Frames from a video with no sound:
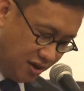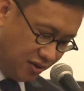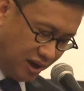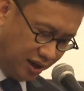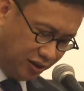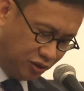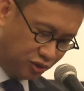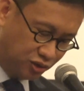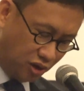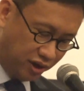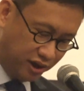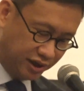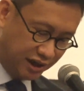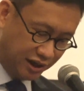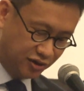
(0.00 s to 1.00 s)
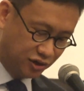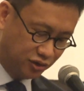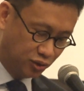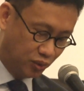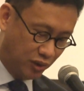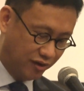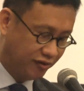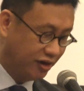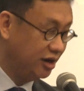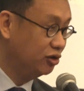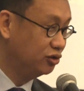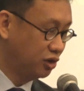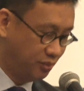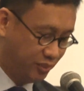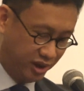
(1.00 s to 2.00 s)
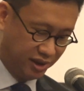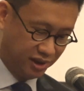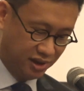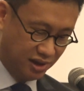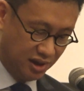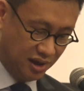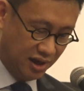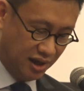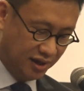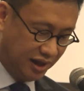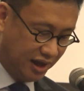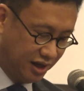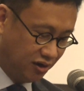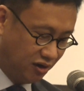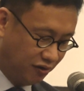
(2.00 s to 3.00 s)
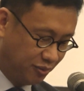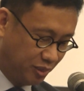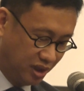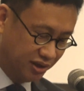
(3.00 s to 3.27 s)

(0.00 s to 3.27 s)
I would like to draw the attention to one final topic, and that of